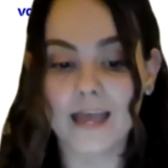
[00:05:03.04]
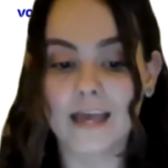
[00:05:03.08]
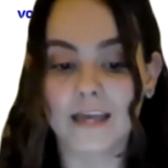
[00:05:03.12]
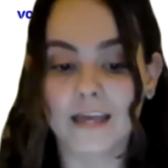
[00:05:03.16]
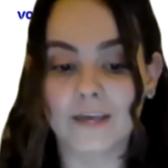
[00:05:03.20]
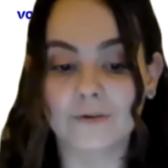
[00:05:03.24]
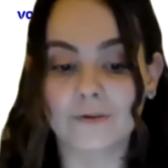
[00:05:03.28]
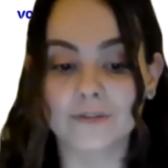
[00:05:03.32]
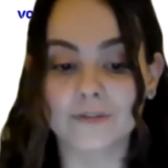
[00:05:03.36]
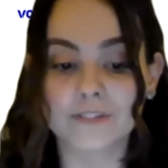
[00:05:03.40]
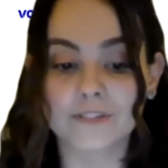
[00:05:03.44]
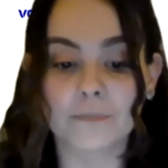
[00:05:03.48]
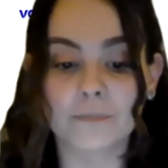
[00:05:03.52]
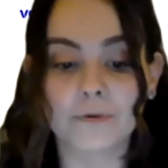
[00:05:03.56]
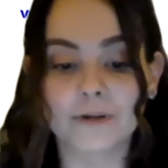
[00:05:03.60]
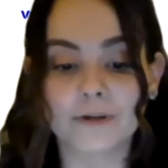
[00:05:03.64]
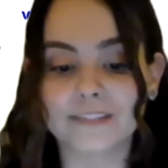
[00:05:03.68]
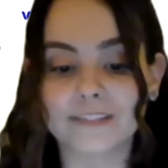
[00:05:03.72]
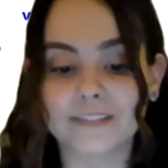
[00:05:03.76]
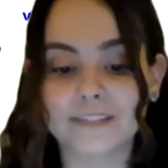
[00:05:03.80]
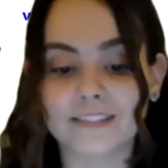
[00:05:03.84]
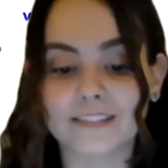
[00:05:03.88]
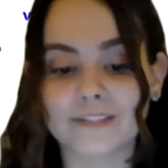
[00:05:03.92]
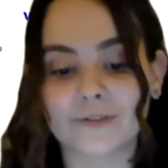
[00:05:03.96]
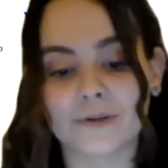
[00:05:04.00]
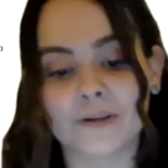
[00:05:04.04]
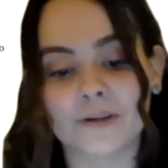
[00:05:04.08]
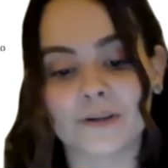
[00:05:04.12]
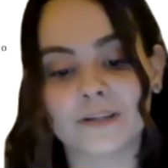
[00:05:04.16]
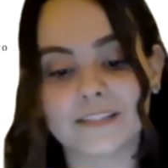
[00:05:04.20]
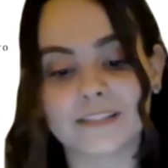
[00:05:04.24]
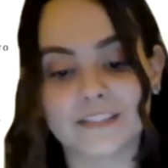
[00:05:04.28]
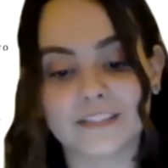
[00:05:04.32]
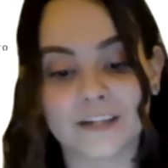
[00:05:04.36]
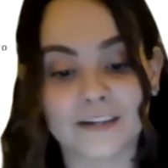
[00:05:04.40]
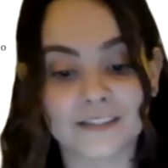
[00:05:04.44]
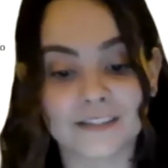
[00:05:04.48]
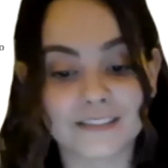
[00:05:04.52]
He was appointed to
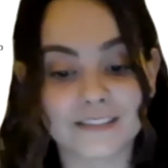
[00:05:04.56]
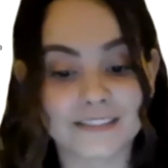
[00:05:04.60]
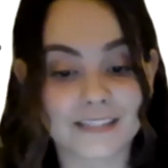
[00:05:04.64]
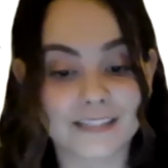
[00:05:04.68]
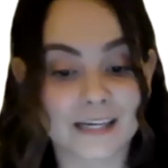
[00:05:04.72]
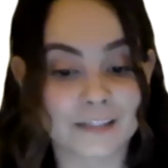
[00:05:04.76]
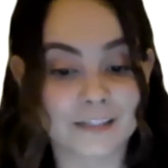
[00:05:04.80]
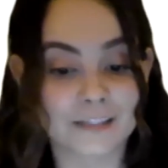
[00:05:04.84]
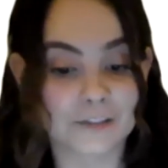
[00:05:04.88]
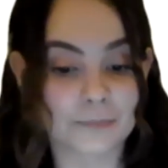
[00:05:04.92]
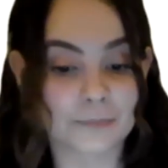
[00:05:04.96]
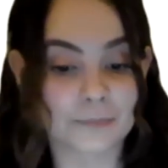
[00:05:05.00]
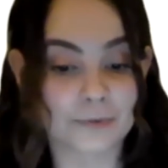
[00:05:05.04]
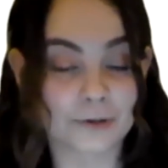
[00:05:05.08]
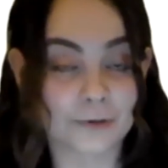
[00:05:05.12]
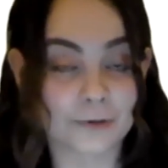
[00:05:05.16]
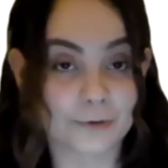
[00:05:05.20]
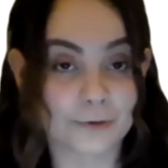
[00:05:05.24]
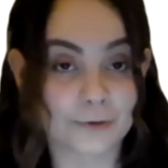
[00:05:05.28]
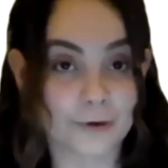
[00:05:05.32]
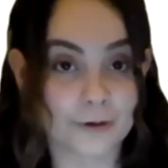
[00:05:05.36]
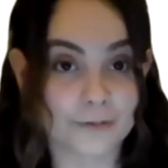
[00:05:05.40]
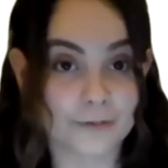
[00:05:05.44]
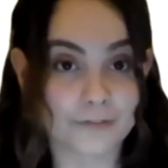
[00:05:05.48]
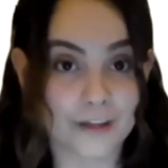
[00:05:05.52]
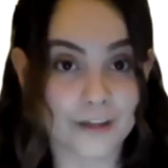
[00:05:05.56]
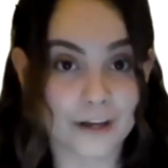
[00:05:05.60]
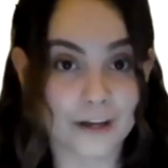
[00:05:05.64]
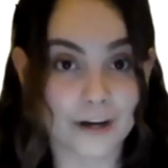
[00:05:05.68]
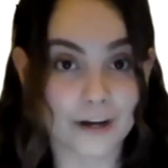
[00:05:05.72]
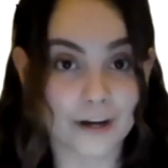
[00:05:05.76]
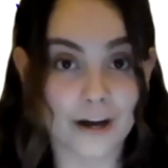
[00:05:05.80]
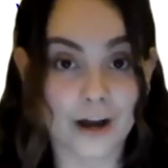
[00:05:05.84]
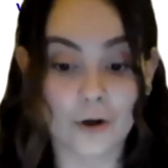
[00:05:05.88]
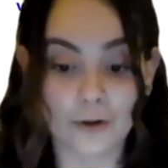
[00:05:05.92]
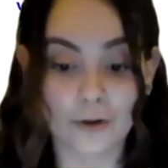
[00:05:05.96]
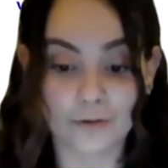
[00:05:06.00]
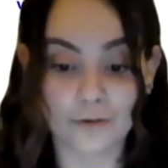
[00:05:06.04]
Ernst Young's Entrepreneur of the
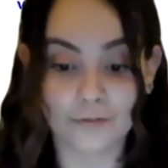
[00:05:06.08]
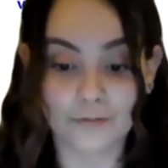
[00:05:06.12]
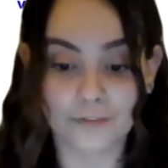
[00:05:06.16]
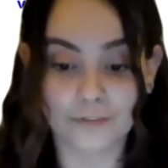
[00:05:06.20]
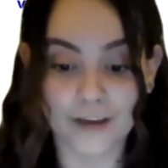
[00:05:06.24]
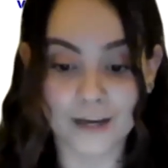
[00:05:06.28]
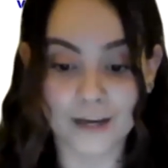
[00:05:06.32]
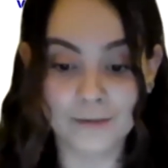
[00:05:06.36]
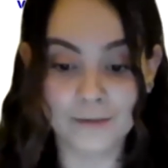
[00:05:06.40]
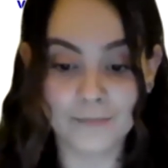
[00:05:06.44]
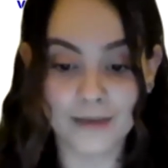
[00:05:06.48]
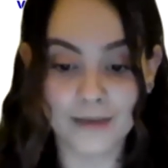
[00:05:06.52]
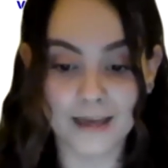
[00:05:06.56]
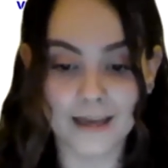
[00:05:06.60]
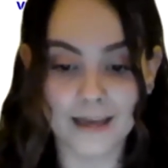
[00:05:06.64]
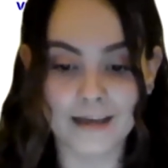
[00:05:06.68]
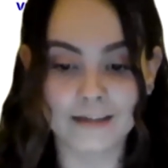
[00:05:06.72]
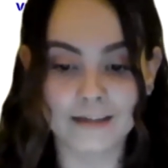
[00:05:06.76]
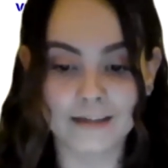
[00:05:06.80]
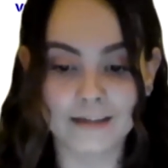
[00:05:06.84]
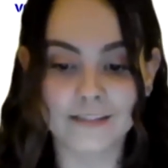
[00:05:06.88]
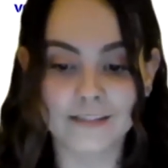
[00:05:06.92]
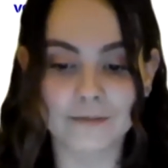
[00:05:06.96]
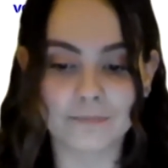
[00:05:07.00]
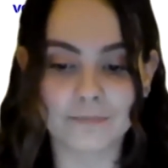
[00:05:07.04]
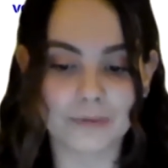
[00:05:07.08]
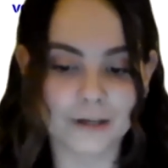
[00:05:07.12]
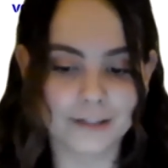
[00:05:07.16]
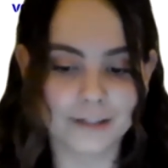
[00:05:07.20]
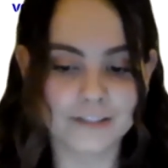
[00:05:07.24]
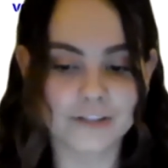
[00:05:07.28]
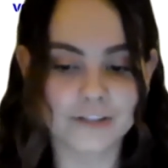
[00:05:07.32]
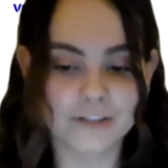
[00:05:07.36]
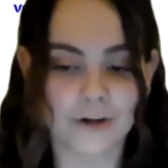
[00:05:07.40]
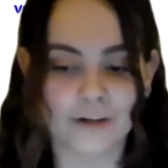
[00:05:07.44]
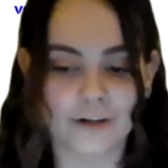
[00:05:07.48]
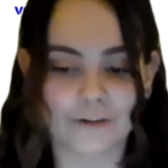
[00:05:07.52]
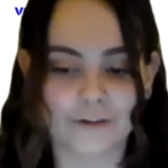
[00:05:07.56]
Year Hall of Fame and is a big
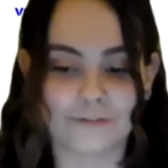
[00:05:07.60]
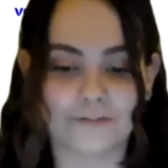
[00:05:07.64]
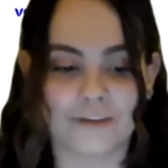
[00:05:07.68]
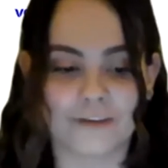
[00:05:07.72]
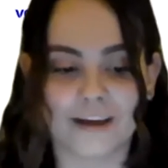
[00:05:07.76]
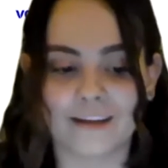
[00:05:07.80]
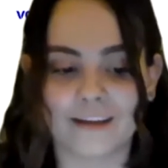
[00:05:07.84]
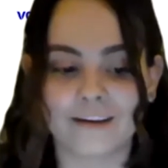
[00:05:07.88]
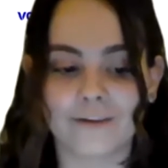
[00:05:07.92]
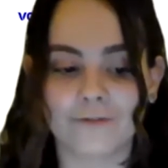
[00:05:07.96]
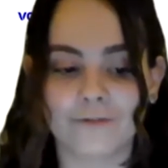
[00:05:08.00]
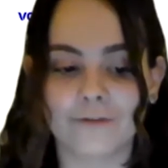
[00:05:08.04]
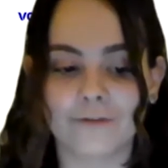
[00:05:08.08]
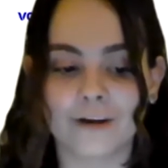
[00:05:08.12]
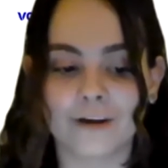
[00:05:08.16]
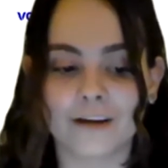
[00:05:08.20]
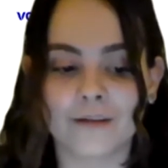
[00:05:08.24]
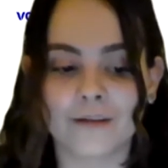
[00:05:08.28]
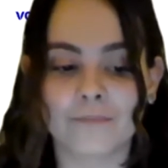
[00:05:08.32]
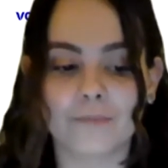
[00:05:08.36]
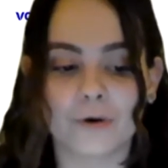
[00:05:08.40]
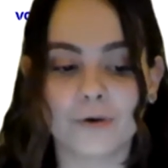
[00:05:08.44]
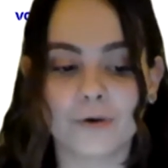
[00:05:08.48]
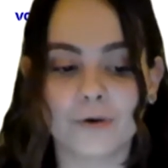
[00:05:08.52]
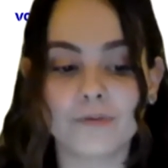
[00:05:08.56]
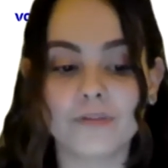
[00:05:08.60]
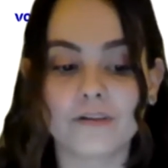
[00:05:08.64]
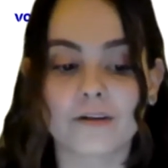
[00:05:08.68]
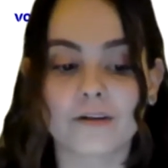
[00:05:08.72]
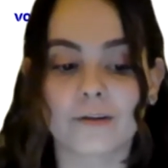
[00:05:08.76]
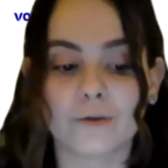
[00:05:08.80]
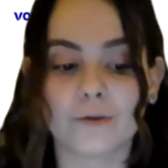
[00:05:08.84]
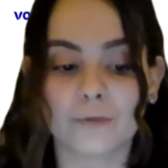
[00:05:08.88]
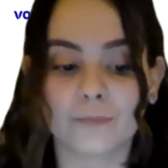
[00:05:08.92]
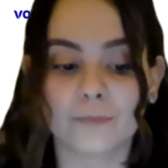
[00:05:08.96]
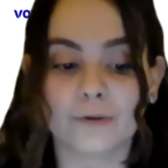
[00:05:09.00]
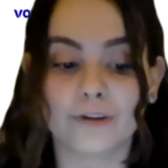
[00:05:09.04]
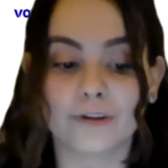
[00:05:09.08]
soccer fan, running both
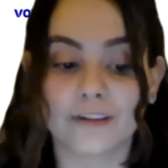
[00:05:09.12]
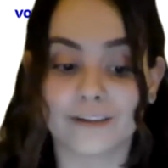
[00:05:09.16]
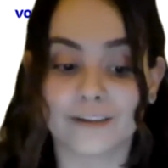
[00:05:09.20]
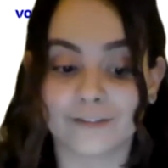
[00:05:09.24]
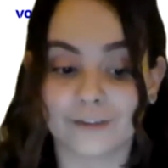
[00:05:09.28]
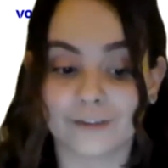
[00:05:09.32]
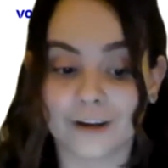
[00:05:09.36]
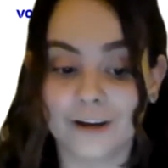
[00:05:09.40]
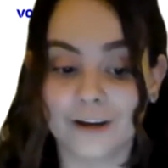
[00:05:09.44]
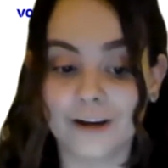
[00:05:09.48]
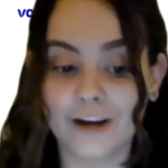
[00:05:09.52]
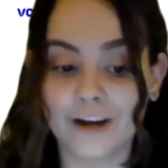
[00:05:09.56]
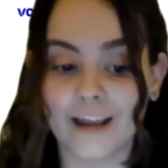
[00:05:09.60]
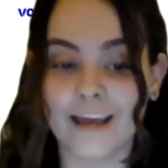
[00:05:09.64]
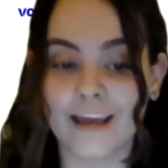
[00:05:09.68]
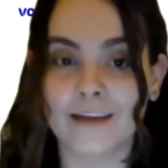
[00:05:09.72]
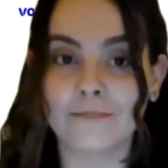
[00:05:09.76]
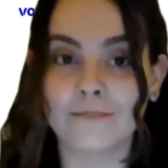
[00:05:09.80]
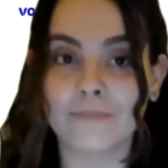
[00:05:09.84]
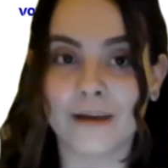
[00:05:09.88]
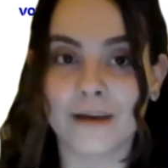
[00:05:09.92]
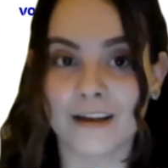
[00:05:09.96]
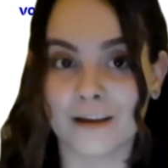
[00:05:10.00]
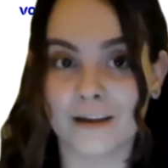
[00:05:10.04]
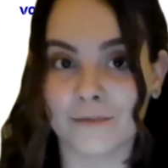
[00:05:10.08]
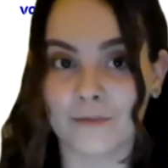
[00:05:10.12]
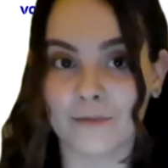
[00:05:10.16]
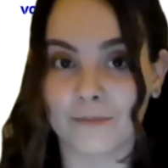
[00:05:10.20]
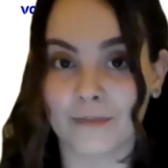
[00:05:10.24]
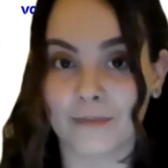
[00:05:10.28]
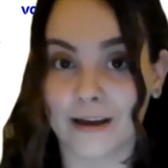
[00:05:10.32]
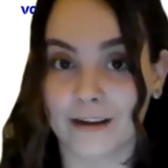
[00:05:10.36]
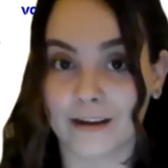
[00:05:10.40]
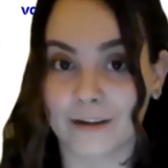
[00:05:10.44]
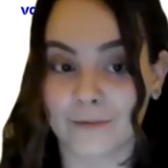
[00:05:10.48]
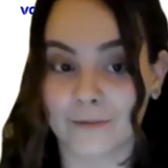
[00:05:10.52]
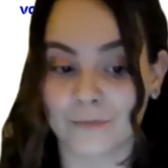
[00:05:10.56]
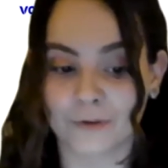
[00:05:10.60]
Club Bolívar and Miami
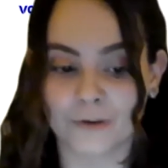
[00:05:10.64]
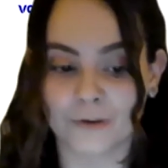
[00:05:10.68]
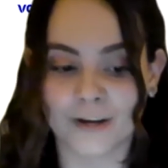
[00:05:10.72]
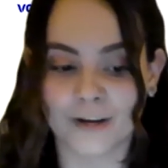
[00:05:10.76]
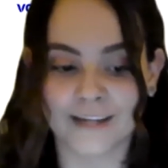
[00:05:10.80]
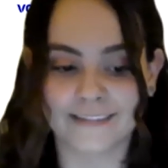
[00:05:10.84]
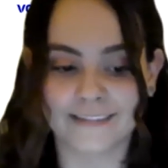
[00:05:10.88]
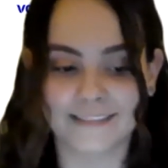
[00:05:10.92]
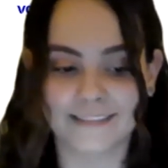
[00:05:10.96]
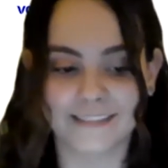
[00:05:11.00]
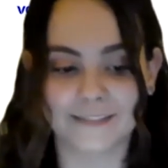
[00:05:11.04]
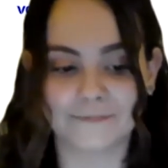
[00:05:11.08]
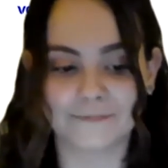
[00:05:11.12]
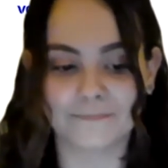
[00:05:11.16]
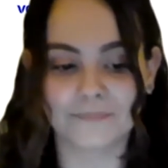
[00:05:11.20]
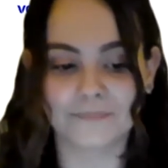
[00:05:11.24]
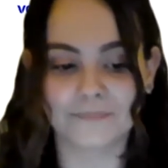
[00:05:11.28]
Beckham United.